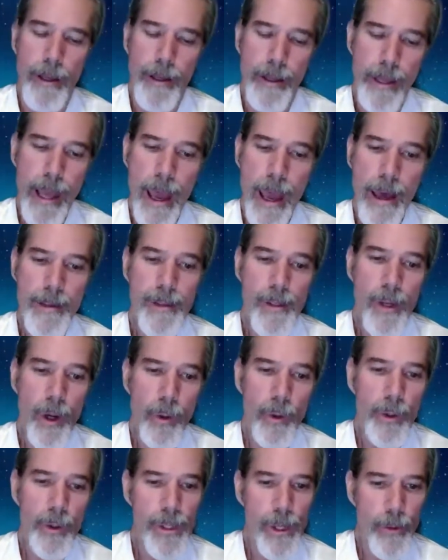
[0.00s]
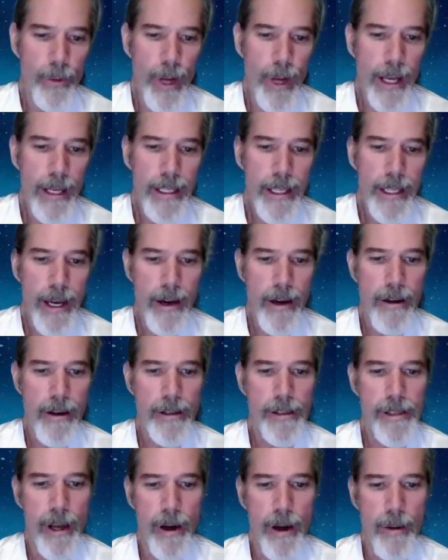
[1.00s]
Yeah, so night
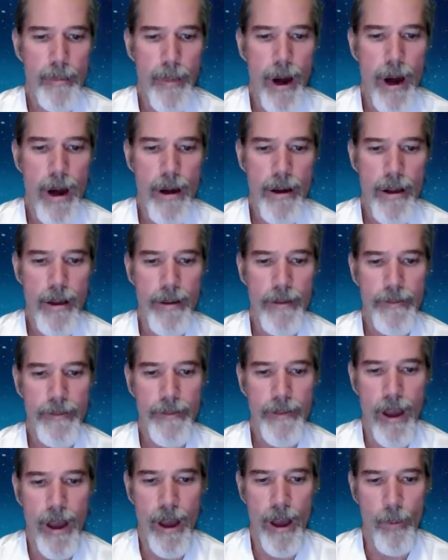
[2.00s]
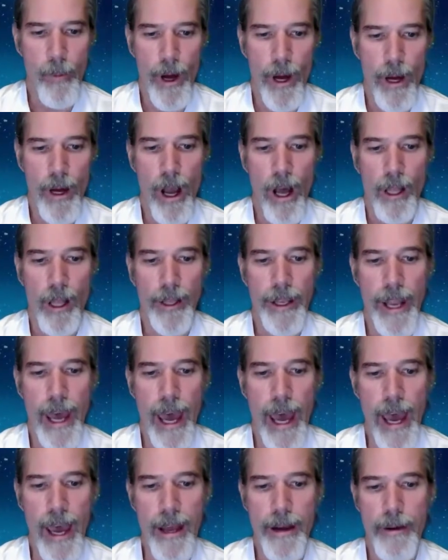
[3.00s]
terrors are part of what are called
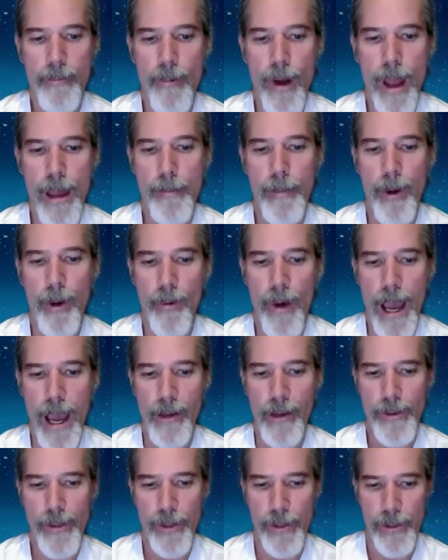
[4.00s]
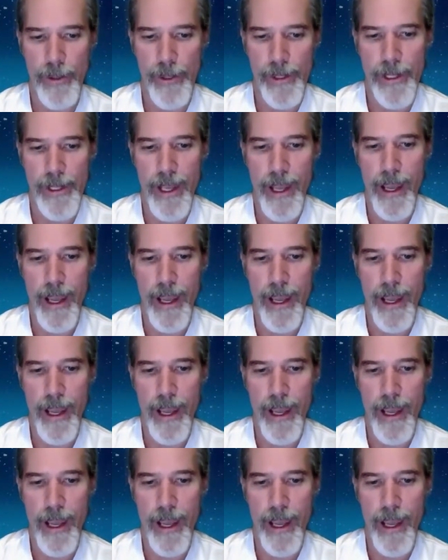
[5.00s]
non-REM arousals,